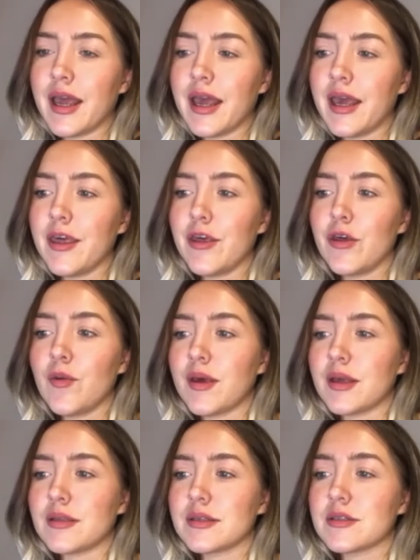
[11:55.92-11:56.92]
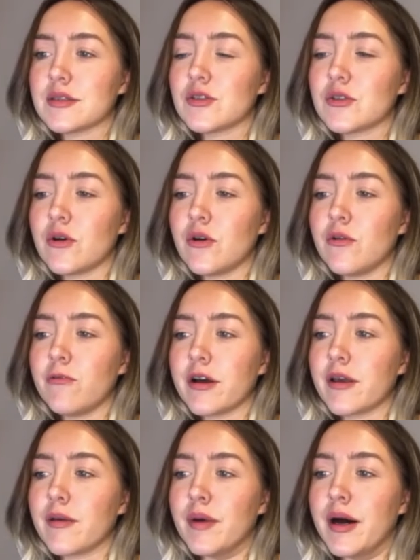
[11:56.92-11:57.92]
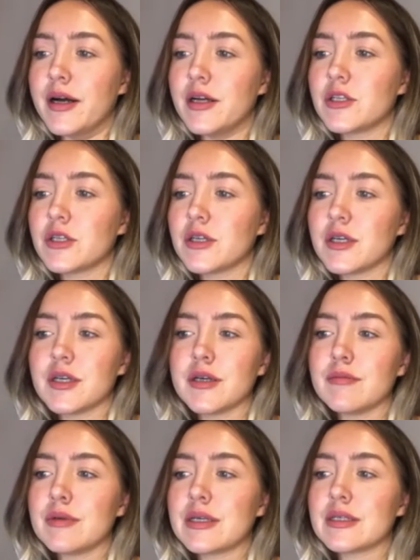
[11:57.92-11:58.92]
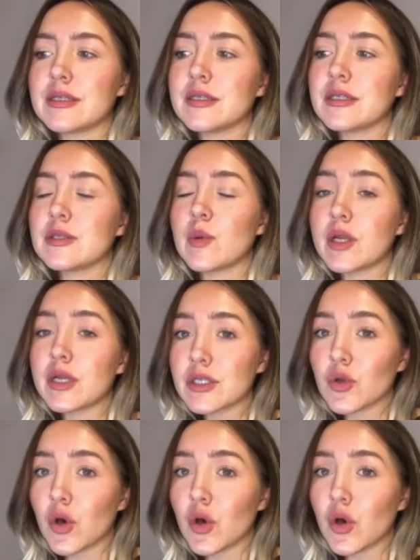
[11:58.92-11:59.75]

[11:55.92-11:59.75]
hate humans so fucking much. Because this weapon